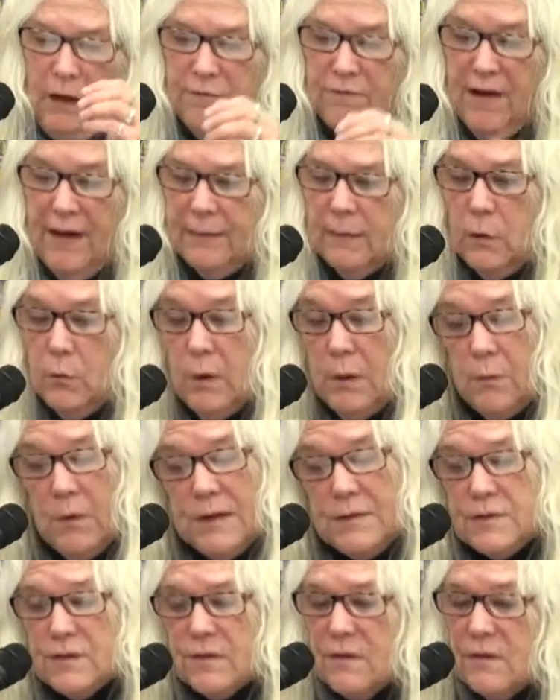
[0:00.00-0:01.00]
Finally, we
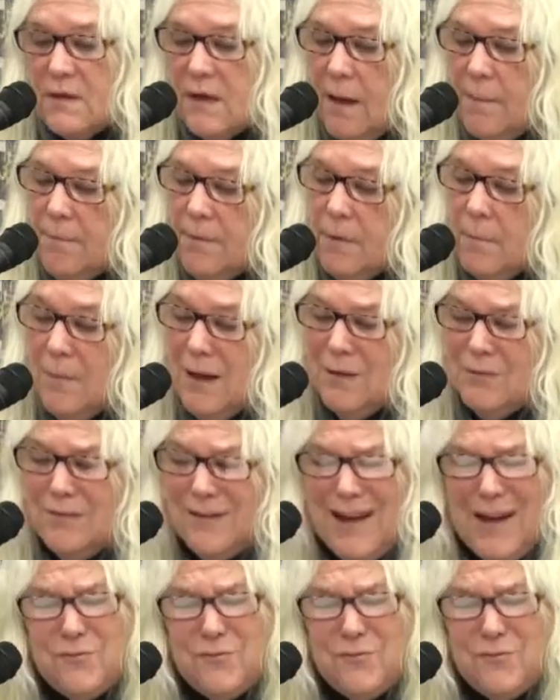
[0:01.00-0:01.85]
reached the top of the mountain.